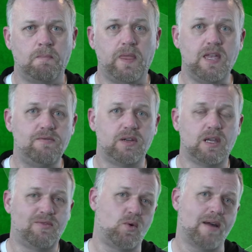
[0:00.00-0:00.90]
even
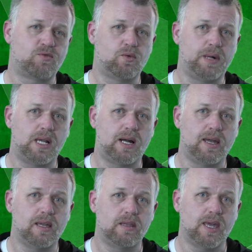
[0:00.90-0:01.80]
if we have to
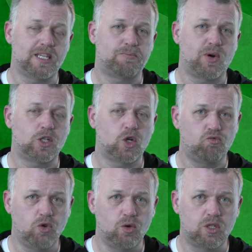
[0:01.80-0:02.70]
apply the Esperanto
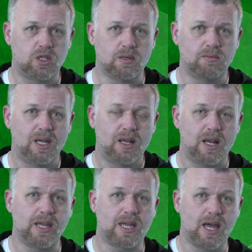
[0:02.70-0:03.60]
rules to them,
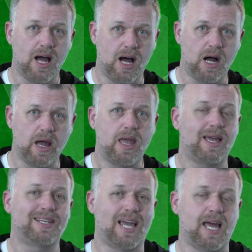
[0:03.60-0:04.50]
like I
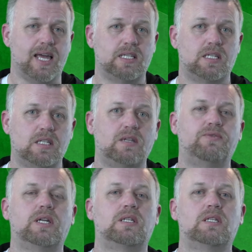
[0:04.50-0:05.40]
and as
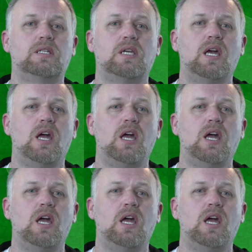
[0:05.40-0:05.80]
suffixes,